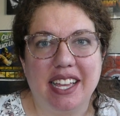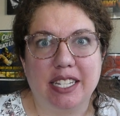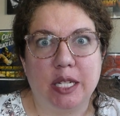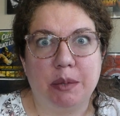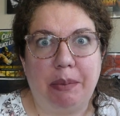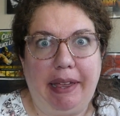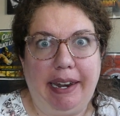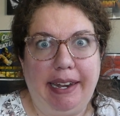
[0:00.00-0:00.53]

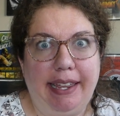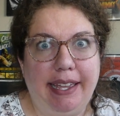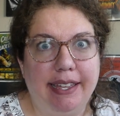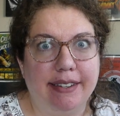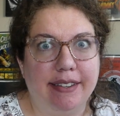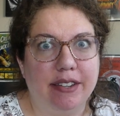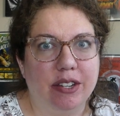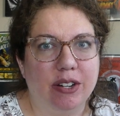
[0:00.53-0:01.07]
expanding
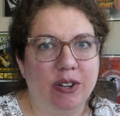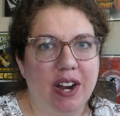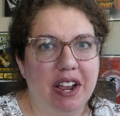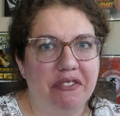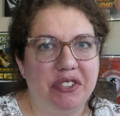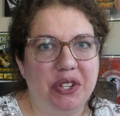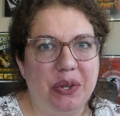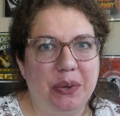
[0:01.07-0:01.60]
it into
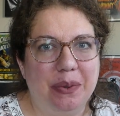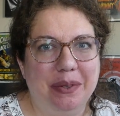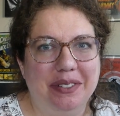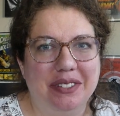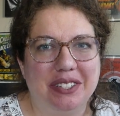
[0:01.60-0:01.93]
draft 2.